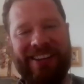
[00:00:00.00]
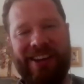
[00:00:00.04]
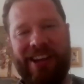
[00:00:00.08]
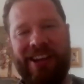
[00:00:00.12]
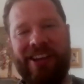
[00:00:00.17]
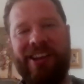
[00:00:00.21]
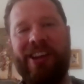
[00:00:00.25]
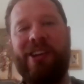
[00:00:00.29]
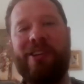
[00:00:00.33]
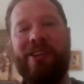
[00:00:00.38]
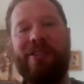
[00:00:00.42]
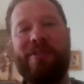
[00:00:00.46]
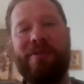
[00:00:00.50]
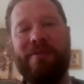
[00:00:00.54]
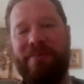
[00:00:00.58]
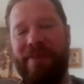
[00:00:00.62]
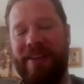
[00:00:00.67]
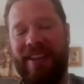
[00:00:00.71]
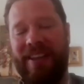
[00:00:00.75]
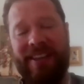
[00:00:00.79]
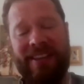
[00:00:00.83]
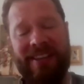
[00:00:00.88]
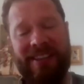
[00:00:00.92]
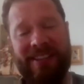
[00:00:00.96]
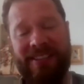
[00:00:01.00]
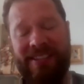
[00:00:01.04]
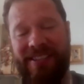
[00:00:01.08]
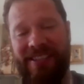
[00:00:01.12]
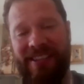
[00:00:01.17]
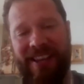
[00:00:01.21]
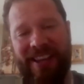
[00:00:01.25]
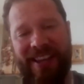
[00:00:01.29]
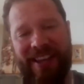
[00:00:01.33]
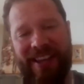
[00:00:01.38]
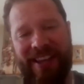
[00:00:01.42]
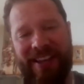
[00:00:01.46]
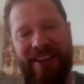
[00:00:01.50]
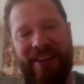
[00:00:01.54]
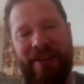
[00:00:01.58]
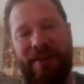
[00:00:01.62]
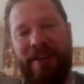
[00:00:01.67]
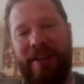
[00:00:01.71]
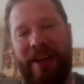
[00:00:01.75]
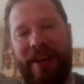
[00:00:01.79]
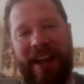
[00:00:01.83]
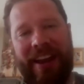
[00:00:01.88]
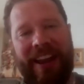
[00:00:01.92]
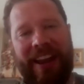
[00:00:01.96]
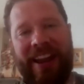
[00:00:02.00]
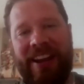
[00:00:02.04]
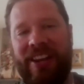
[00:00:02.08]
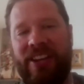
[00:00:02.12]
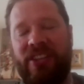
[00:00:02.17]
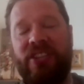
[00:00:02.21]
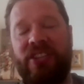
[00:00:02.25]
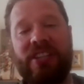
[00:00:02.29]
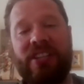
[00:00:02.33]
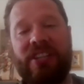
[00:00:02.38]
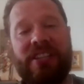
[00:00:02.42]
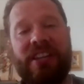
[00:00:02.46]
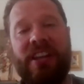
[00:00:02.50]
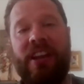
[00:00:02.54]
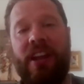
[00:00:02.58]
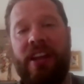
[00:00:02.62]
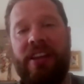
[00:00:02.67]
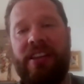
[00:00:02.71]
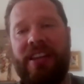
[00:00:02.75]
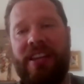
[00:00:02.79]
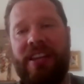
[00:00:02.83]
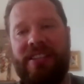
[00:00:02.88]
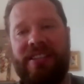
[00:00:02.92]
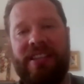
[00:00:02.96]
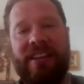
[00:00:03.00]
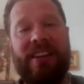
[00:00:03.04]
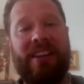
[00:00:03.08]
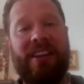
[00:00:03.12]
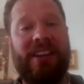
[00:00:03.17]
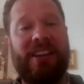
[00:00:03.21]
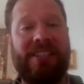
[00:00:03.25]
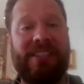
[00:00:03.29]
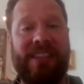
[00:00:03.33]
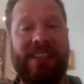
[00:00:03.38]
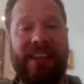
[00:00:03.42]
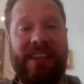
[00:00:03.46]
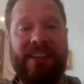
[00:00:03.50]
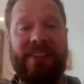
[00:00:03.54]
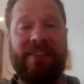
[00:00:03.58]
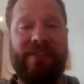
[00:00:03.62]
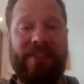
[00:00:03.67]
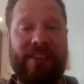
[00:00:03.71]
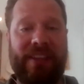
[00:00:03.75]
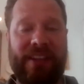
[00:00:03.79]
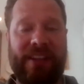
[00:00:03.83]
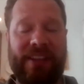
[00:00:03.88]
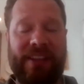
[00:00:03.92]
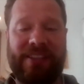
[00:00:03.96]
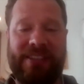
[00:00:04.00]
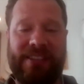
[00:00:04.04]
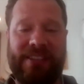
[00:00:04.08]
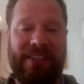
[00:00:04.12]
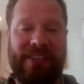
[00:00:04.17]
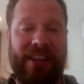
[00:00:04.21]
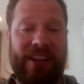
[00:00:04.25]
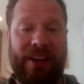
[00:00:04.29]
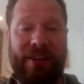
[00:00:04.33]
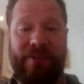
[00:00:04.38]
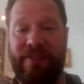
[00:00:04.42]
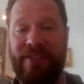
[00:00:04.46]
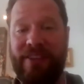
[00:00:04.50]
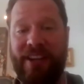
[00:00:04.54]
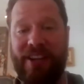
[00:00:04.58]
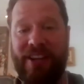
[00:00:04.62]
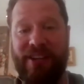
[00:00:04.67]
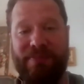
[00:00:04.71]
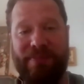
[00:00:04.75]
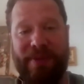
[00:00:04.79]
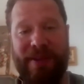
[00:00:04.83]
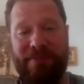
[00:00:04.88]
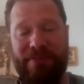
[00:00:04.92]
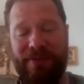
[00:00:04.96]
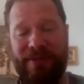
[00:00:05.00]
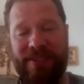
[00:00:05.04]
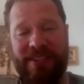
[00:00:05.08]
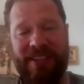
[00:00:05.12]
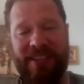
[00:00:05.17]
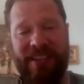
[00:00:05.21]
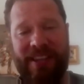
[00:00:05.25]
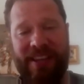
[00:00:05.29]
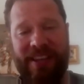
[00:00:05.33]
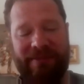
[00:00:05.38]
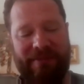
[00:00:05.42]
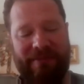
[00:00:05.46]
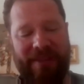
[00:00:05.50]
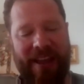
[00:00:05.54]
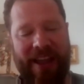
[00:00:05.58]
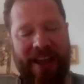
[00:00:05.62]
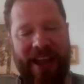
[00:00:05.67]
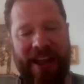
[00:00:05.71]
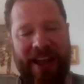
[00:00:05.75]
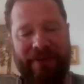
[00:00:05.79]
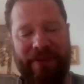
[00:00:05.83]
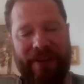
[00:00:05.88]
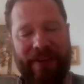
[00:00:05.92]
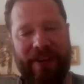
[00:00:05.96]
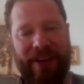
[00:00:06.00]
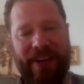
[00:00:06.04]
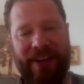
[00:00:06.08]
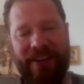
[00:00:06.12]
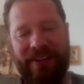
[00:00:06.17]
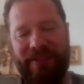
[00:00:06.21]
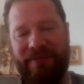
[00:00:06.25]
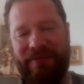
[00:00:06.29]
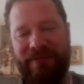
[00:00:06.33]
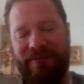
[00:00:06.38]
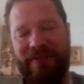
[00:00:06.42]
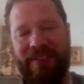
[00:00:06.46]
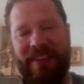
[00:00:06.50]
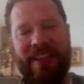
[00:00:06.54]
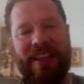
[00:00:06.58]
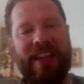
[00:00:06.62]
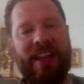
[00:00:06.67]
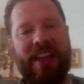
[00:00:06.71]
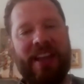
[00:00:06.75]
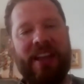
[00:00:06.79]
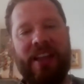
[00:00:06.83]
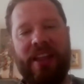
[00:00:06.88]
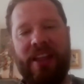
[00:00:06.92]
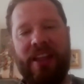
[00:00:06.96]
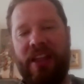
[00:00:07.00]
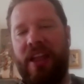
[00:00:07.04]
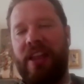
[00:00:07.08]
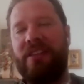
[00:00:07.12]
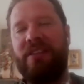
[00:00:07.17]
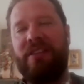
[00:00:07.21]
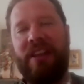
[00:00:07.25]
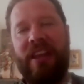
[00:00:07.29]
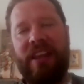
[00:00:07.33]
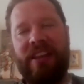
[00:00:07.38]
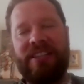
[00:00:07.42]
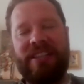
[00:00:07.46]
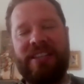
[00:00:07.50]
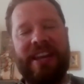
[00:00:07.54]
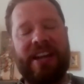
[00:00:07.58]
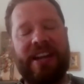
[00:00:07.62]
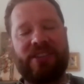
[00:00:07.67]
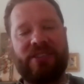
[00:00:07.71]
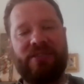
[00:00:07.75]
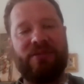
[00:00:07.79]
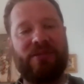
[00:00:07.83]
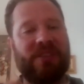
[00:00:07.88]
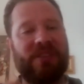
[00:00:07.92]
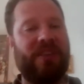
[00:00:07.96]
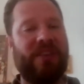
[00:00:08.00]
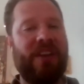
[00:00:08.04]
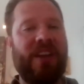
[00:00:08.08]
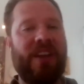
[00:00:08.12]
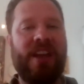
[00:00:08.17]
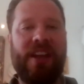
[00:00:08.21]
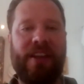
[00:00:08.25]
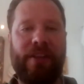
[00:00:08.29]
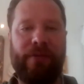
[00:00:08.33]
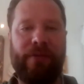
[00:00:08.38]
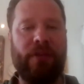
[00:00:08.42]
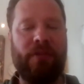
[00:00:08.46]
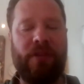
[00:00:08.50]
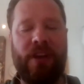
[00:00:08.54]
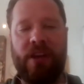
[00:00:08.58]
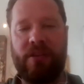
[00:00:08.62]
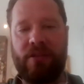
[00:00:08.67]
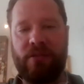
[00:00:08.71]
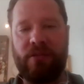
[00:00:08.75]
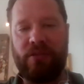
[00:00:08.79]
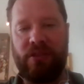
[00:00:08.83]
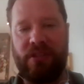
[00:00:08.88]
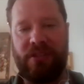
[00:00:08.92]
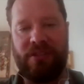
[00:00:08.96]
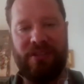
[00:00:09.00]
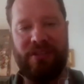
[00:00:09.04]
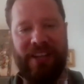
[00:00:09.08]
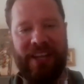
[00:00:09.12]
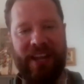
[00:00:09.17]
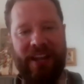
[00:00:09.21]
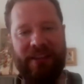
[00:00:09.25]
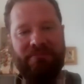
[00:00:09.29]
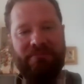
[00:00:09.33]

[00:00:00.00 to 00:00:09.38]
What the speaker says: local beers, and it's a nice thing that, you know, for Dutch people to have internationals, few local, yeah,